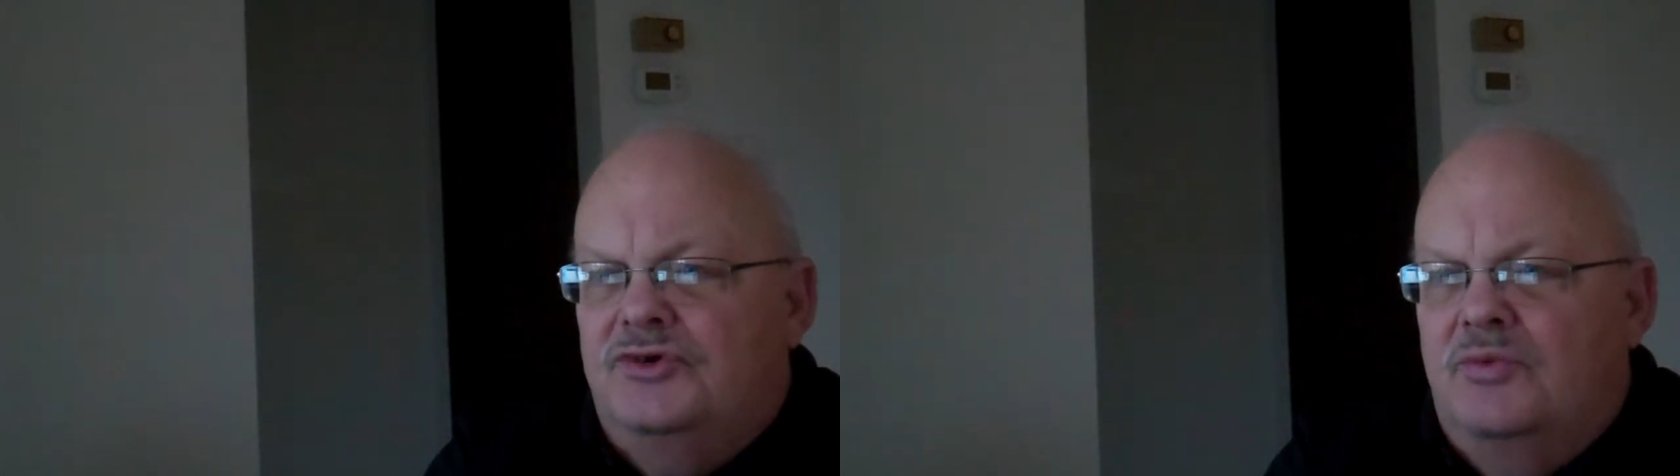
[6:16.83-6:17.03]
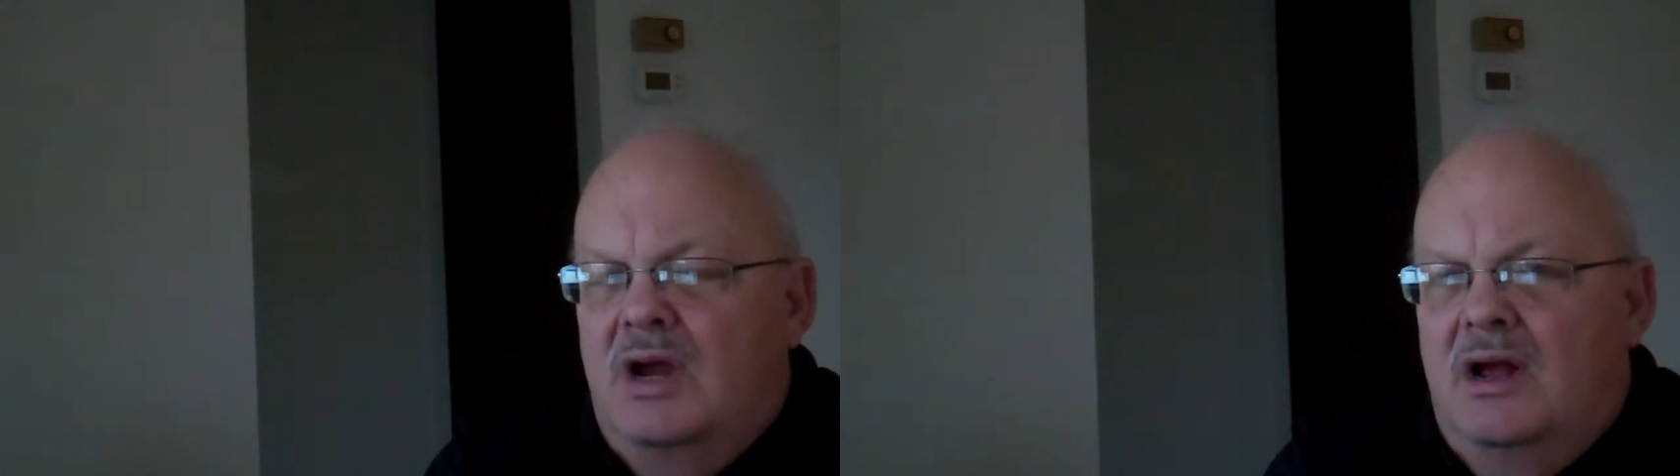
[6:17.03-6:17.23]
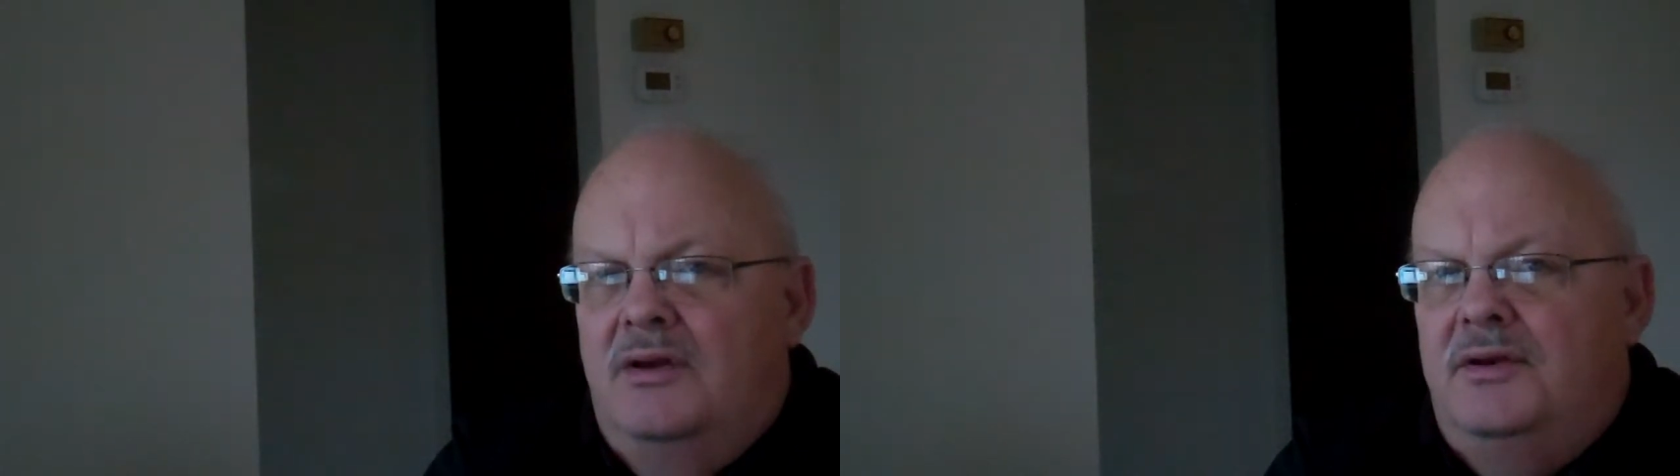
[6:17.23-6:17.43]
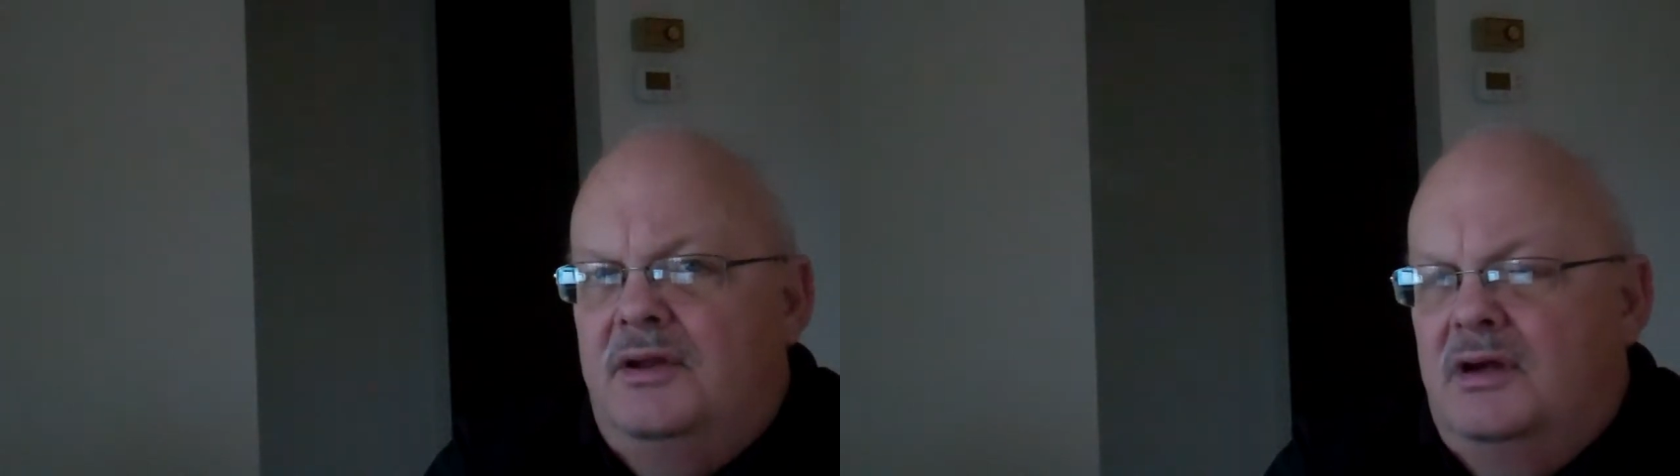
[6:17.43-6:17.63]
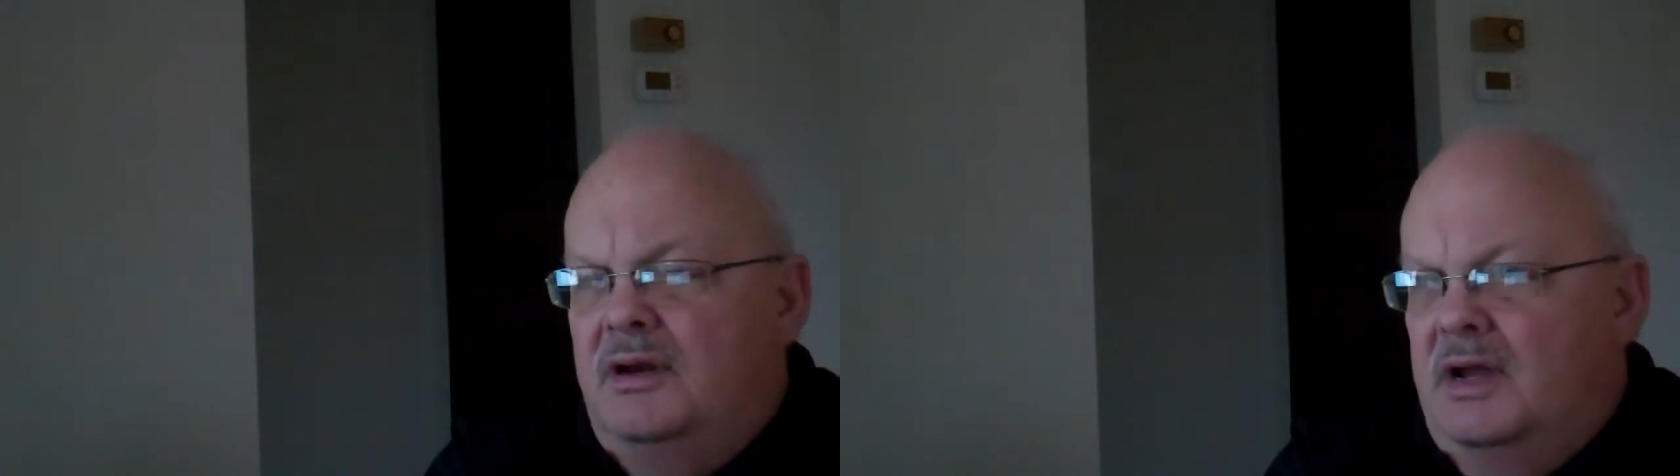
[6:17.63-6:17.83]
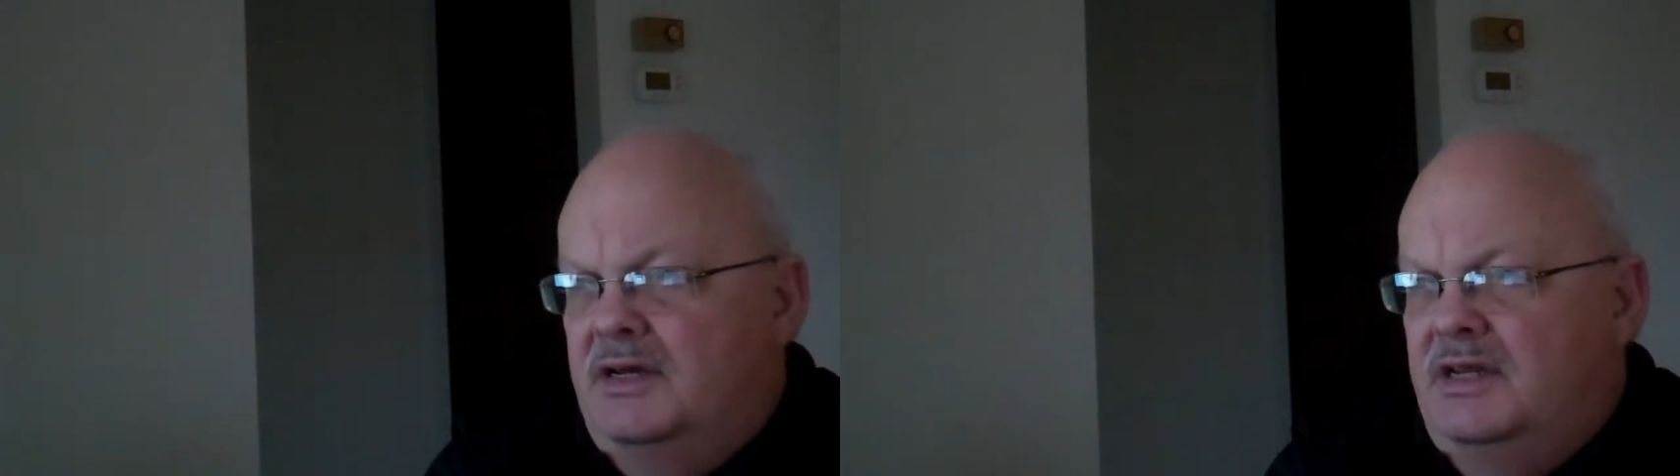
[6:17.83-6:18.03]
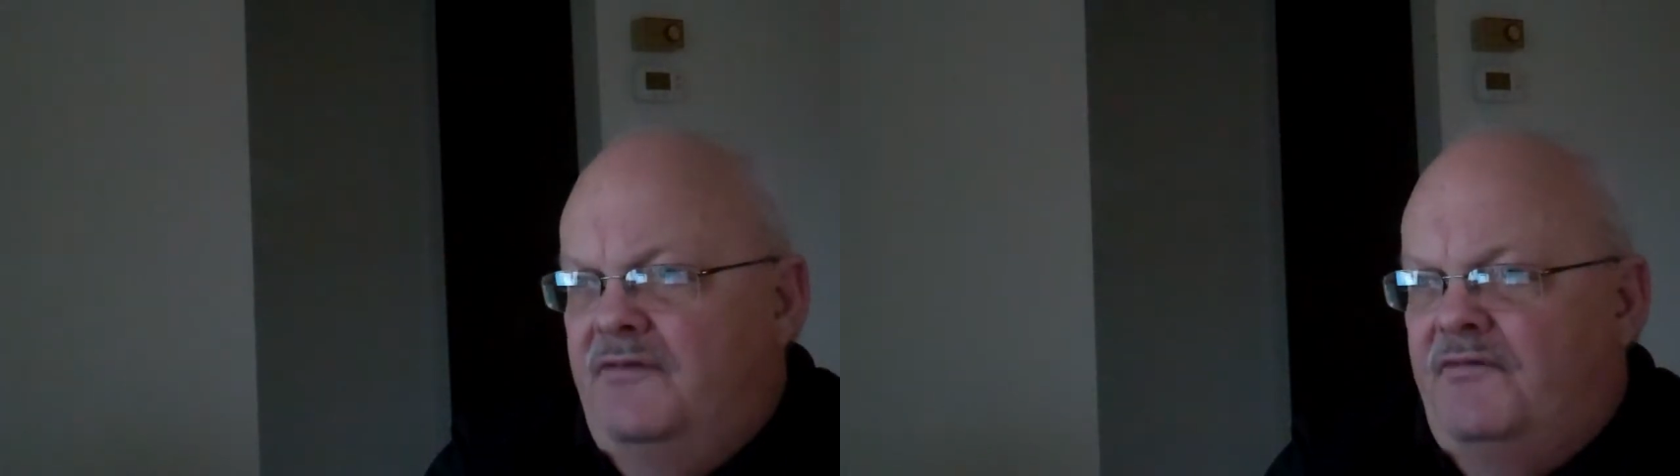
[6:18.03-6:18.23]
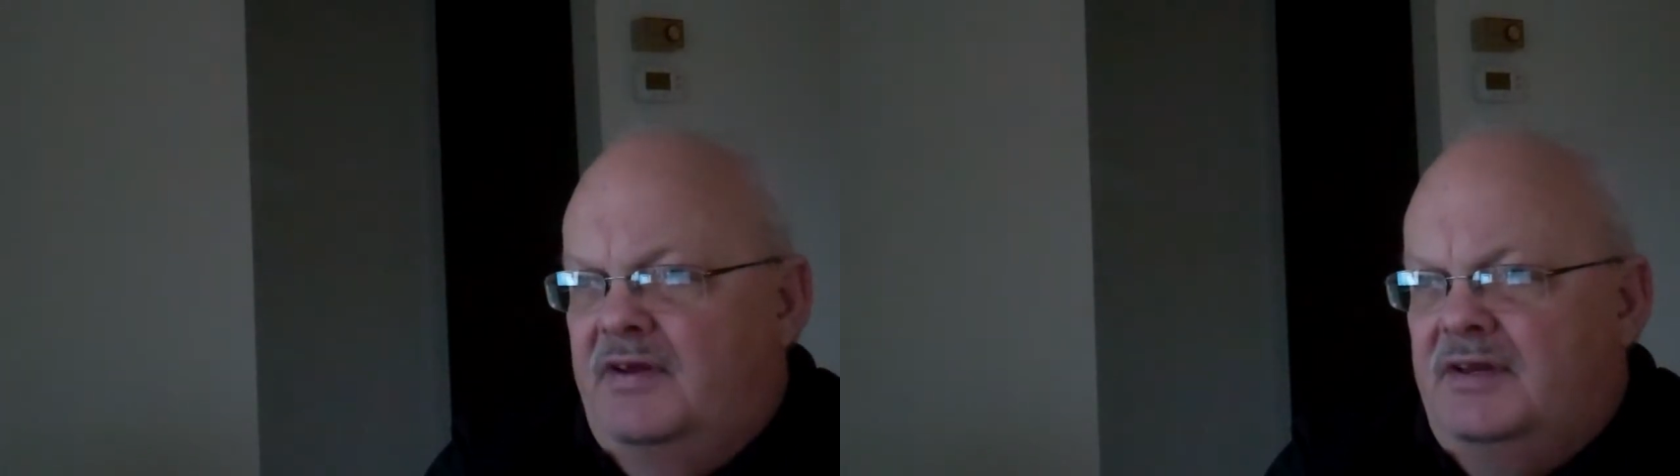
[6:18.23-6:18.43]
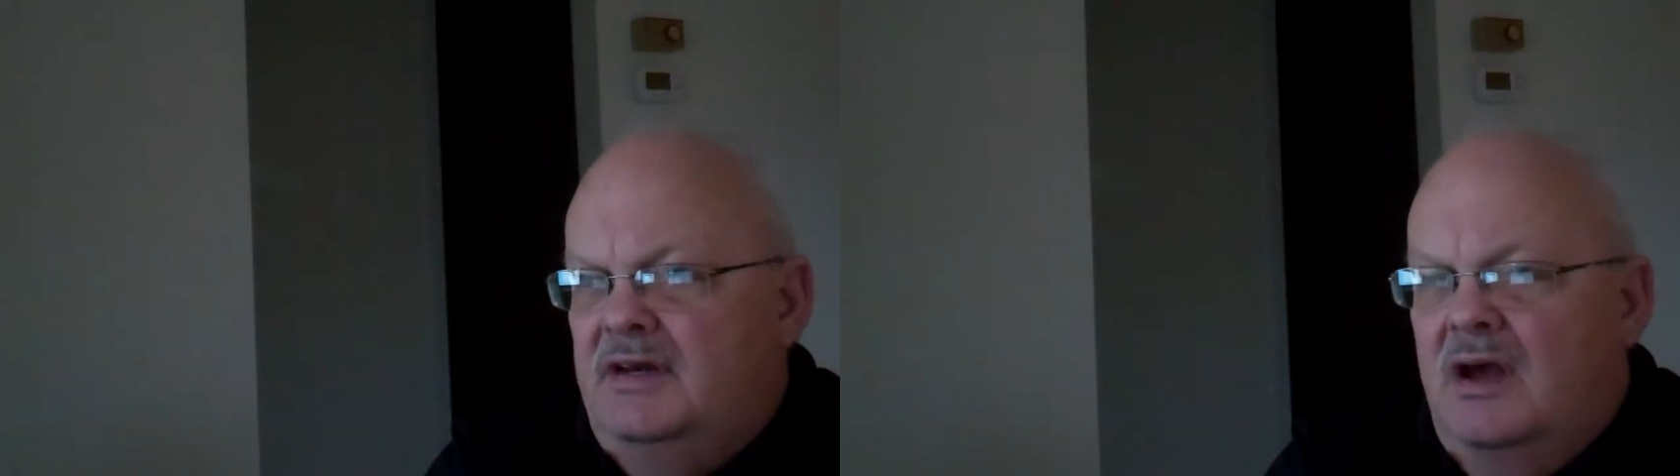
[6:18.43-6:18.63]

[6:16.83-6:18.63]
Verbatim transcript: around uh, 1959,